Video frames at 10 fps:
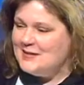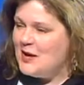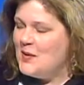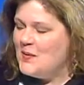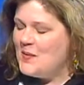
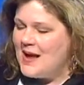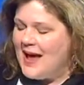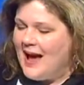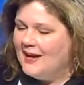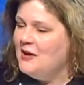So,
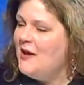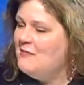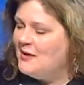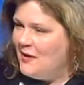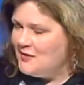you have
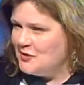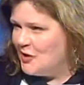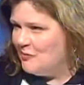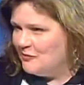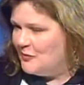been on the
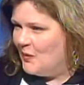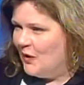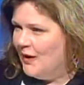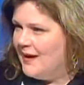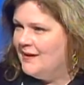show
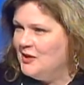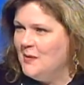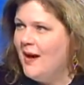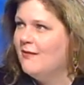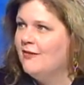before, and you
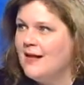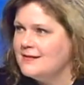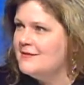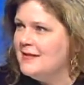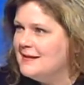have
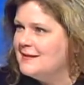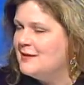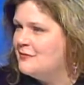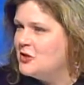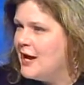lots of things that
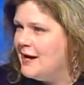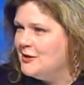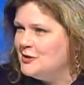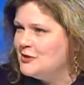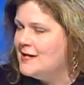have
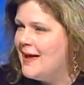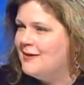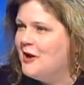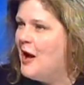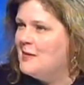changed
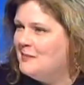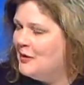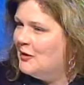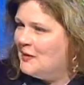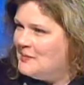and gotten
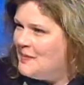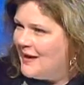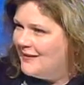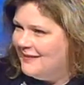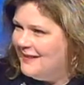bigger and
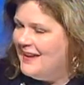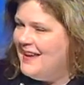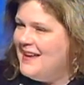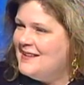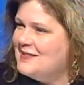better.
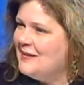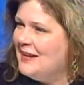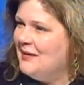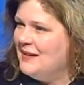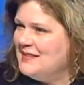So I
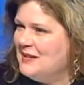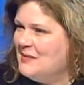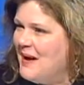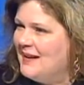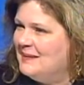can't wait to hear
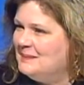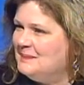about it.